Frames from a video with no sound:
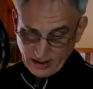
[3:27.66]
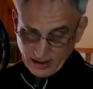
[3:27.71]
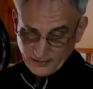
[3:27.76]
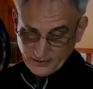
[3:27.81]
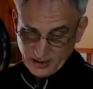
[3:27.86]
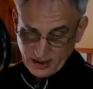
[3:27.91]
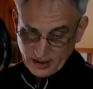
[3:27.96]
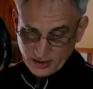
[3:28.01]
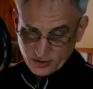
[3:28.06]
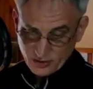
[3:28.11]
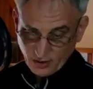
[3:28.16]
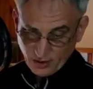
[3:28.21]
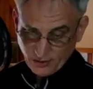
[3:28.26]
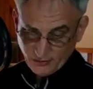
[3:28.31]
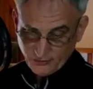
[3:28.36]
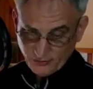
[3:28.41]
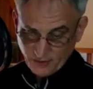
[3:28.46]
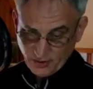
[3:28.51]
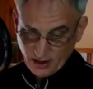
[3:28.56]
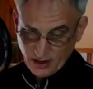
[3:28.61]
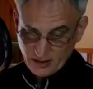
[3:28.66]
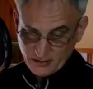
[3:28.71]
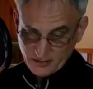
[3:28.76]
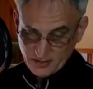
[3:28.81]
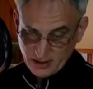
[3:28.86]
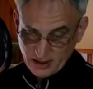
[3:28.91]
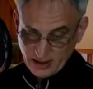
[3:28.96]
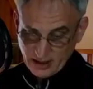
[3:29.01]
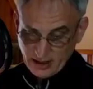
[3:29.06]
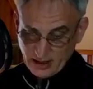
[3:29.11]
These are
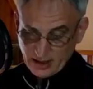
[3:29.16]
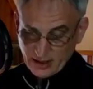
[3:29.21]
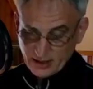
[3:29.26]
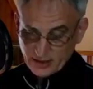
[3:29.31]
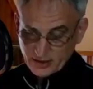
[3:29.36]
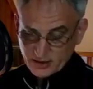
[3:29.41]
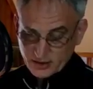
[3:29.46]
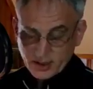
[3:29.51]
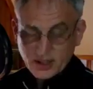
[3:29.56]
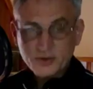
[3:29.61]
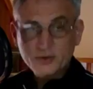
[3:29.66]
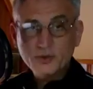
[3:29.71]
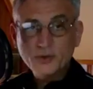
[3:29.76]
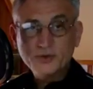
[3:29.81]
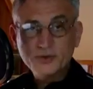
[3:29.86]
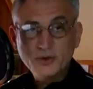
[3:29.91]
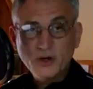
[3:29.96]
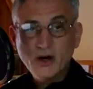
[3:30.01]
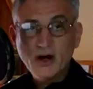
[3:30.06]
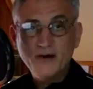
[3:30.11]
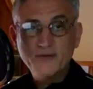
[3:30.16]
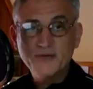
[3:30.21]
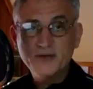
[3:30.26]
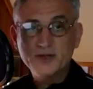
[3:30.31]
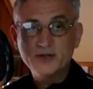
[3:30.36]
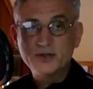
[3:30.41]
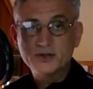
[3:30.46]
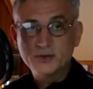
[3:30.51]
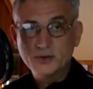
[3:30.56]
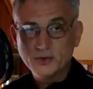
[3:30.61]
from Central
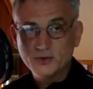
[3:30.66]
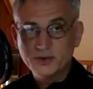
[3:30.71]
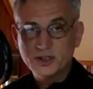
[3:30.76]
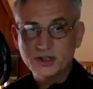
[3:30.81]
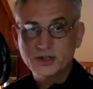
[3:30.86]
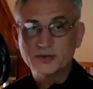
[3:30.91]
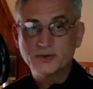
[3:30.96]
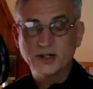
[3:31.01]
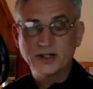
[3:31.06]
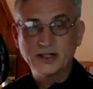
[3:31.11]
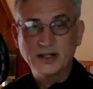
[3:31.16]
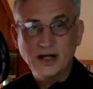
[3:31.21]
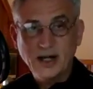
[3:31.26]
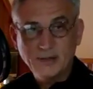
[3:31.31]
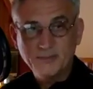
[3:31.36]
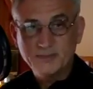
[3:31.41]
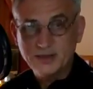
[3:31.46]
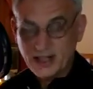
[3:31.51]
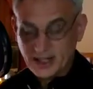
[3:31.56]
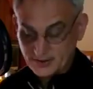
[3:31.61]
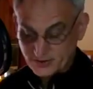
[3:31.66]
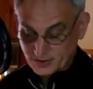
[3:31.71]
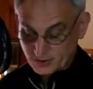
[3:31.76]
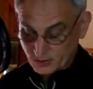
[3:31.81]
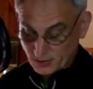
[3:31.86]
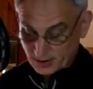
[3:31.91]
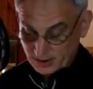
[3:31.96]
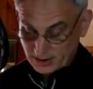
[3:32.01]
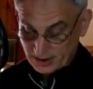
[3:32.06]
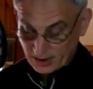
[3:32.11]
Dauphin School District updates is
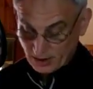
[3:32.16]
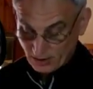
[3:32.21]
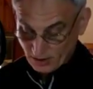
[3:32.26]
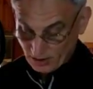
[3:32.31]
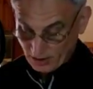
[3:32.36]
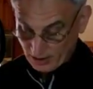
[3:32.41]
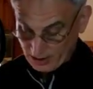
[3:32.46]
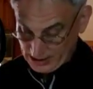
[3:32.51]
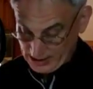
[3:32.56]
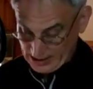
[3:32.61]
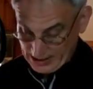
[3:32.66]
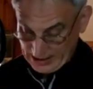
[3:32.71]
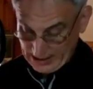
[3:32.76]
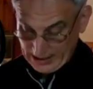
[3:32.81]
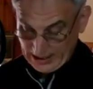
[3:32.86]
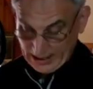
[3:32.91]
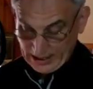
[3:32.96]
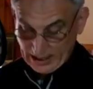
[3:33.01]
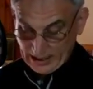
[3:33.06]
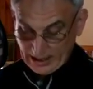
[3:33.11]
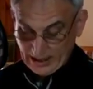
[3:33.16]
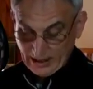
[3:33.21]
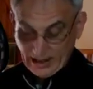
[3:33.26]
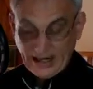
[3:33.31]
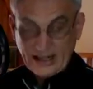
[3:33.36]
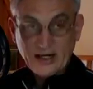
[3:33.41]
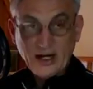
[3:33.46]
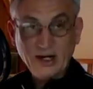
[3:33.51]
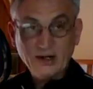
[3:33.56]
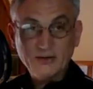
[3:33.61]
what they are.
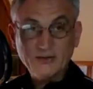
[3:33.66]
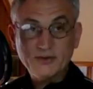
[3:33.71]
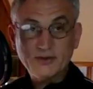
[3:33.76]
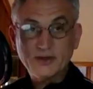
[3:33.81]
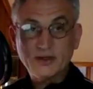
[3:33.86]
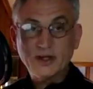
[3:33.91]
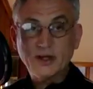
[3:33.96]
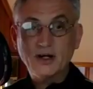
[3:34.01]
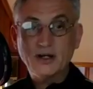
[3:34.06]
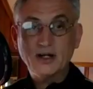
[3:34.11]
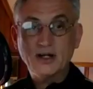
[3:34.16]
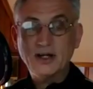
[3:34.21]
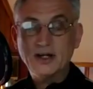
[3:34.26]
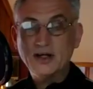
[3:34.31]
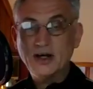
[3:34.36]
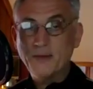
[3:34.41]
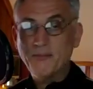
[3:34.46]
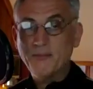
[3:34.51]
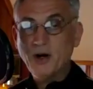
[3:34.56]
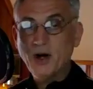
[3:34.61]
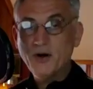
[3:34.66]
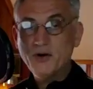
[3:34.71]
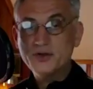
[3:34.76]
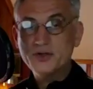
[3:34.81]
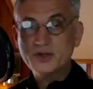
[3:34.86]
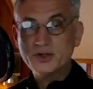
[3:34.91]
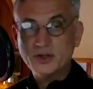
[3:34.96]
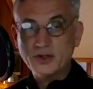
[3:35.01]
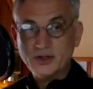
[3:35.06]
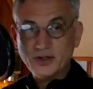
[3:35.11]
I got a
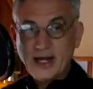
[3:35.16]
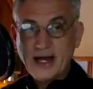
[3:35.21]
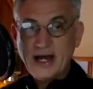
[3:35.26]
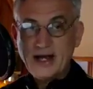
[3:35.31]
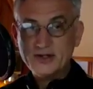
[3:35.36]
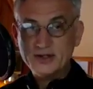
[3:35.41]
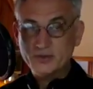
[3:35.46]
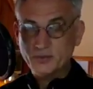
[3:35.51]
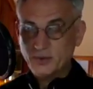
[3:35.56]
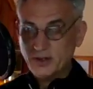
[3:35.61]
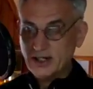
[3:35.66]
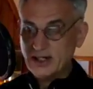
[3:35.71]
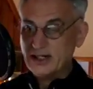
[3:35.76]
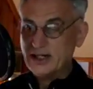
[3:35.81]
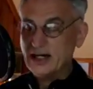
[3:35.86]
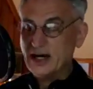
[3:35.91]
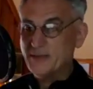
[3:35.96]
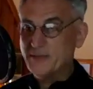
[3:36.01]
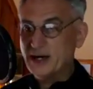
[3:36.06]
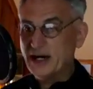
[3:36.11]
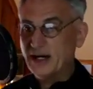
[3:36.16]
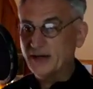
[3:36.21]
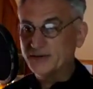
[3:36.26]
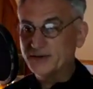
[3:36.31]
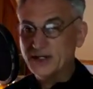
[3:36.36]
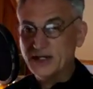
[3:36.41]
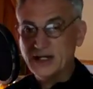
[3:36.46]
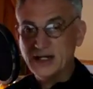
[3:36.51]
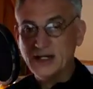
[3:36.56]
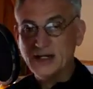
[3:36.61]
post last week
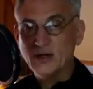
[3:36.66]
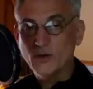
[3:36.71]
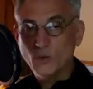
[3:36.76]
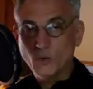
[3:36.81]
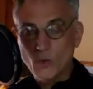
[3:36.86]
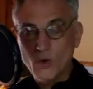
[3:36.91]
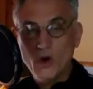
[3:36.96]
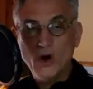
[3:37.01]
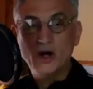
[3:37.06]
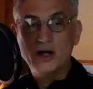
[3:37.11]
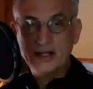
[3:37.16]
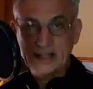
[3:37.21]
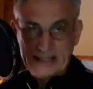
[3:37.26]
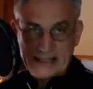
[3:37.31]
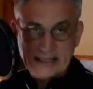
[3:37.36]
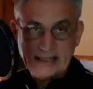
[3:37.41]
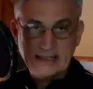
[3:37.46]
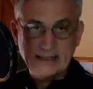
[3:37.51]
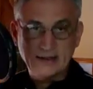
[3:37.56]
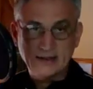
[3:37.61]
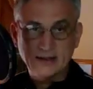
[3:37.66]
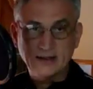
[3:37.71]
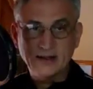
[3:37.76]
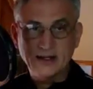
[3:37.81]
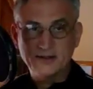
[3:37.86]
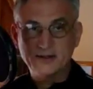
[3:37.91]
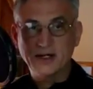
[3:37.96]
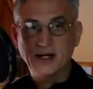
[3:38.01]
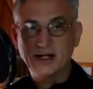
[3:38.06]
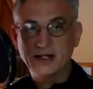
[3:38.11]
about the walk-in,
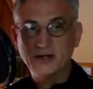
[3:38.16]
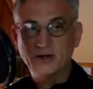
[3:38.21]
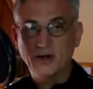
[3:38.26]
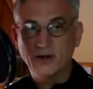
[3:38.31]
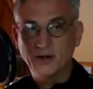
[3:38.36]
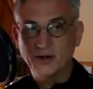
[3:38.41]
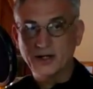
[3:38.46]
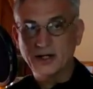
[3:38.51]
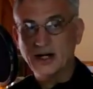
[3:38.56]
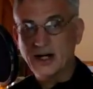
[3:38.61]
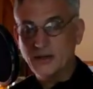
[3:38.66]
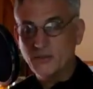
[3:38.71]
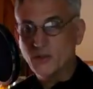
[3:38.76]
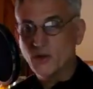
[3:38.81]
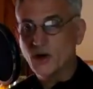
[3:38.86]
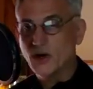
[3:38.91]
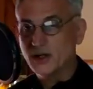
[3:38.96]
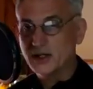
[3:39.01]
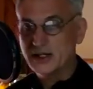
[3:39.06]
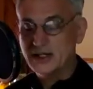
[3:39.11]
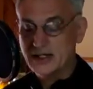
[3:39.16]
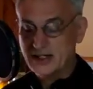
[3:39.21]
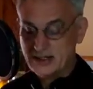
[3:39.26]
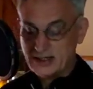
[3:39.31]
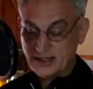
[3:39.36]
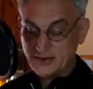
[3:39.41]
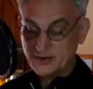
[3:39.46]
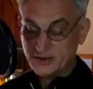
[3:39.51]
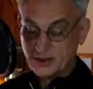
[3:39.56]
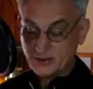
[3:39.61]
as I called it, a walk-in
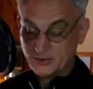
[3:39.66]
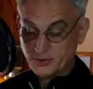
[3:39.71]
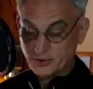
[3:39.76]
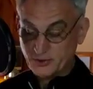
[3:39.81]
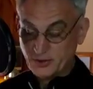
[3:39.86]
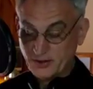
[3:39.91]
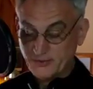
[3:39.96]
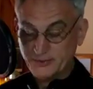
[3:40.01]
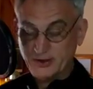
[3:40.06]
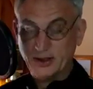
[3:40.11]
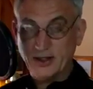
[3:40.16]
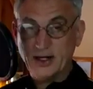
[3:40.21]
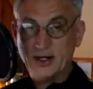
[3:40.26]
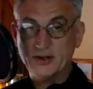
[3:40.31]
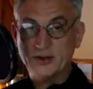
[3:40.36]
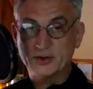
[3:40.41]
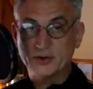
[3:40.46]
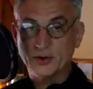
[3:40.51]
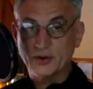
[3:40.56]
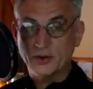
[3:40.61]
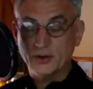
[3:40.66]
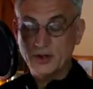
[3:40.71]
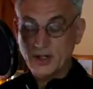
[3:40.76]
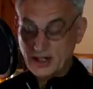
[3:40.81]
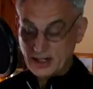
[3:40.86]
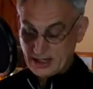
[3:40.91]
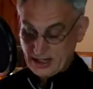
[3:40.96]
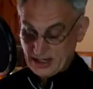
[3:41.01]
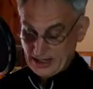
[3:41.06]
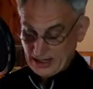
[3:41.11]
at Central Dauphin High School
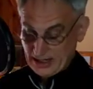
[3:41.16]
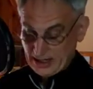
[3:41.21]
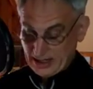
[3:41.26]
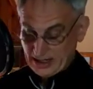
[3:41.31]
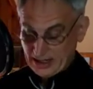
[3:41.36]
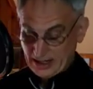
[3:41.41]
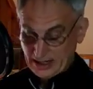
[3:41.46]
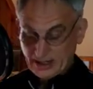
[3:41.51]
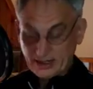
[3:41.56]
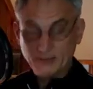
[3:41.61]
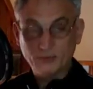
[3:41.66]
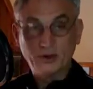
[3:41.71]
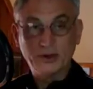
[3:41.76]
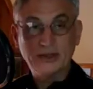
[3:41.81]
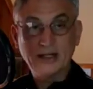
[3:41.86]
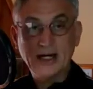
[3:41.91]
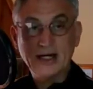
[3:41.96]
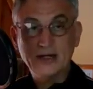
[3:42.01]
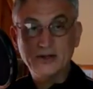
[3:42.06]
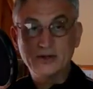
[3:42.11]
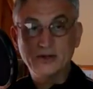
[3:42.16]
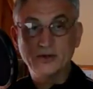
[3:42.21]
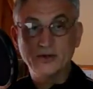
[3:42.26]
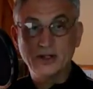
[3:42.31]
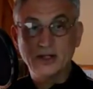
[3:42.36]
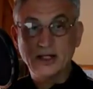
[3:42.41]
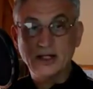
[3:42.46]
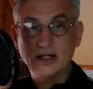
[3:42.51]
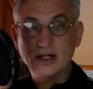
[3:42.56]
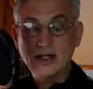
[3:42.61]
related to
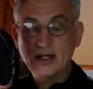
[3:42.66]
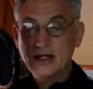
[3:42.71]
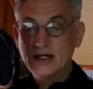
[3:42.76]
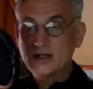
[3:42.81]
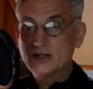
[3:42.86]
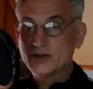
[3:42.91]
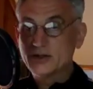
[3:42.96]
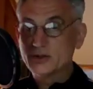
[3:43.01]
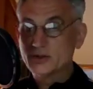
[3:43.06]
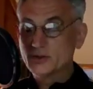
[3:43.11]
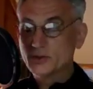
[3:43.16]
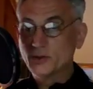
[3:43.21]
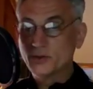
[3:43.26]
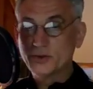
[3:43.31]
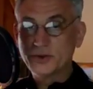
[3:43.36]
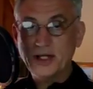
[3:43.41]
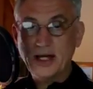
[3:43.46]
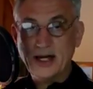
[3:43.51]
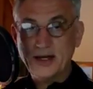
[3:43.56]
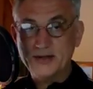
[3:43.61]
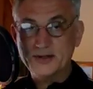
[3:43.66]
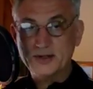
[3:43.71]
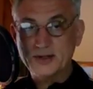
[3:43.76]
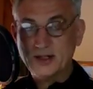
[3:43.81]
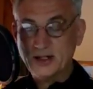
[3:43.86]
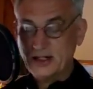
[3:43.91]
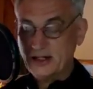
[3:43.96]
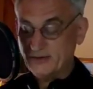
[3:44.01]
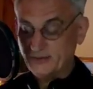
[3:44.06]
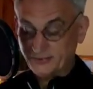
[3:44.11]
the school deaths
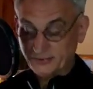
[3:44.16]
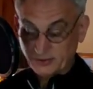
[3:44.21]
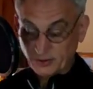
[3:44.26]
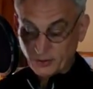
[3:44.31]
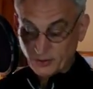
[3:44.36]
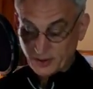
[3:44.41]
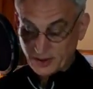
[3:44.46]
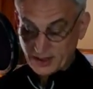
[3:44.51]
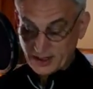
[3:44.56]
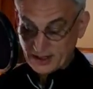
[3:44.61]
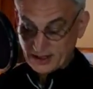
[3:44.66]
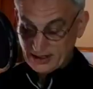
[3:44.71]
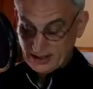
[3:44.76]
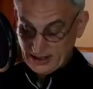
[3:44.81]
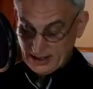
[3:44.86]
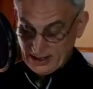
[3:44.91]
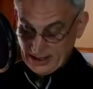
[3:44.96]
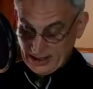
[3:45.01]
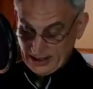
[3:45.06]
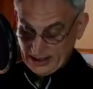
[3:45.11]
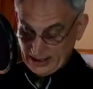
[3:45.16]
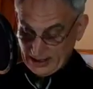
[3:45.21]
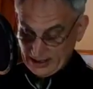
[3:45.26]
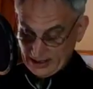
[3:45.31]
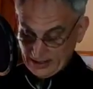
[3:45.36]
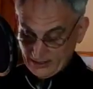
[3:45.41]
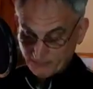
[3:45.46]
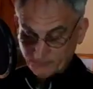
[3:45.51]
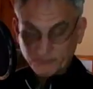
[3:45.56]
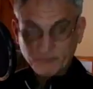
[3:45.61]
in Florida.
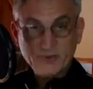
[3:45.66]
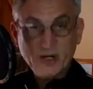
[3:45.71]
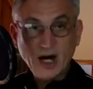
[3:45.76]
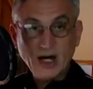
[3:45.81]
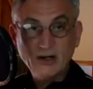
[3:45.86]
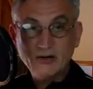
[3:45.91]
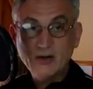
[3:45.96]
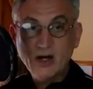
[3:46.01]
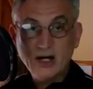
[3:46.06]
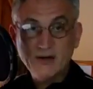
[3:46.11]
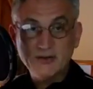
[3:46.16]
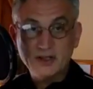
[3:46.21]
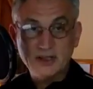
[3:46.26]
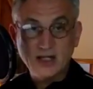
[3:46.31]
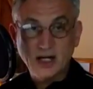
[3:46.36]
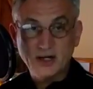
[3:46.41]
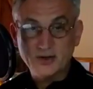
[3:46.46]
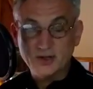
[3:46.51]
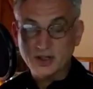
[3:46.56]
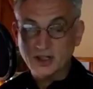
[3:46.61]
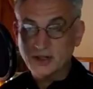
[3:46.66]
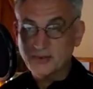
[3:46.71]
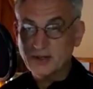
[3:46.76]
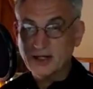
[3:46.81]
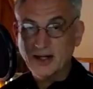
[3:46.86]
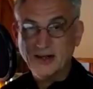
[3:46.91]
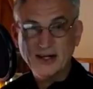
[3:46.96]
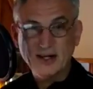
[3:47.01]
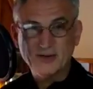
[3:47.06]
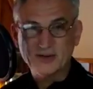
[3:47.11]
Got a lot of attention. I
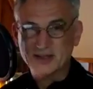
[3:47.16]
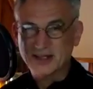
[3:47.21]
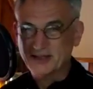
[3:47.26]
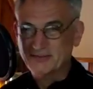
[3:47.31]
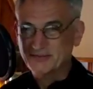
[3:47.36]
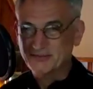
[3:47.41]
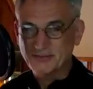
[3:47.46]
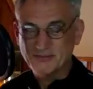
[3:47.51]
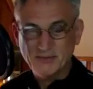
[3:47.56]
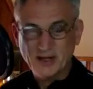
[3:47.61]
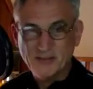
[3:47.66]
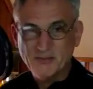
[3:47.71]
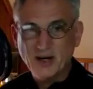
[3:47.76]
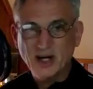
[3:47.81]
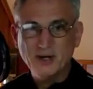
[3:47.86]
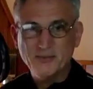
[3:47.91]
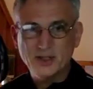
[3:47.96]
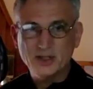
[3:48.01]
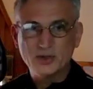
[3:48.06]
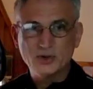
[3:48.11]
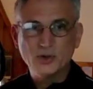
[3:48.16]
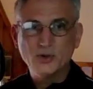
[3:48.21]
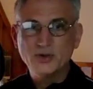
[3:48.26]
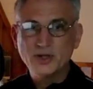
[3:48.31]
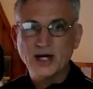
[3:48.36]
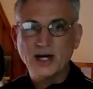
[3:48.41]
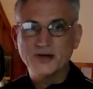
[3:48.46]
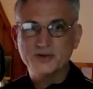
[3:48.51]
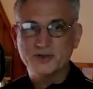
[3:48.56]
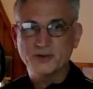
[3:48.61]
mean, I think it might have been
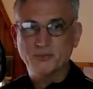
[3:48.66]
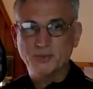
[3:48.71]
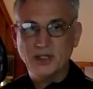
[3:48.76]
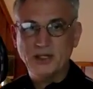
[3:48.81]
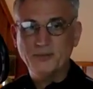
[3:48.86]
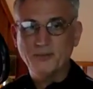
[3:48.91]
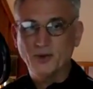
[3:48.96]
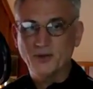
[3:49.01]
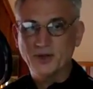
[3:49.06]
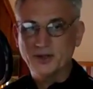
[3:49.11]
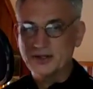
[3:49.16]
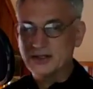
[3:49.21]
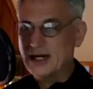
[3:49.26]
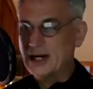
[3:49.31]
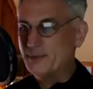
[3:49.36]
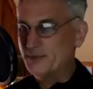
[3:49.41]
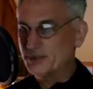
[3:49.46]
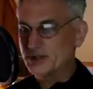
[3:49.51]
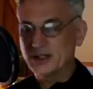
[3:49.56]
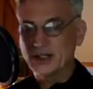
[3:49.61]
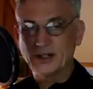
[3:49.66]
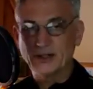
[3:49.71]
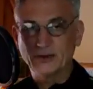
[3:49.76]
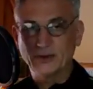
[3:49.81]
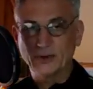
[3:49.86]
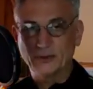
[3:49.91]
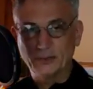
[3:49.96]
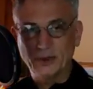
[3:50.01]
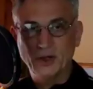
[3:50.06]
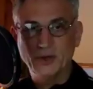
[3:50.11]
2,000 people that
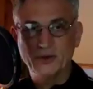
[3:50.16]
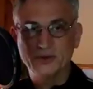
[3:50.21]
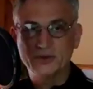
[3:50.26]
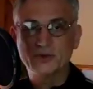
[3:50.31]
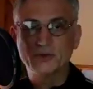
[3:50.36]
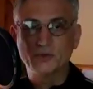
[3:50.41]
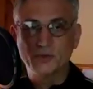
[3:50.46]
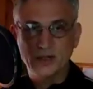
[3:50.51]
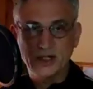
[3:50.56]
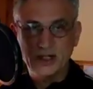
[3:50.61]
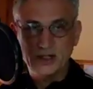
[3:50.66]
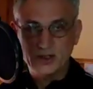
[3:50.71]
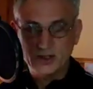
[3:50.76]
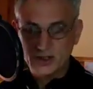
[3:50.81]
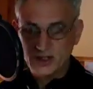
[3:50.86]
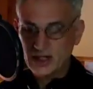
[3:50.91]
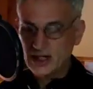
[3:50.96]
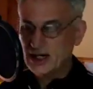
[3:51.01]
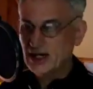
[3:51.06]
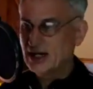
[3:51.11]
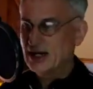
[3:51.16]
particular post reached.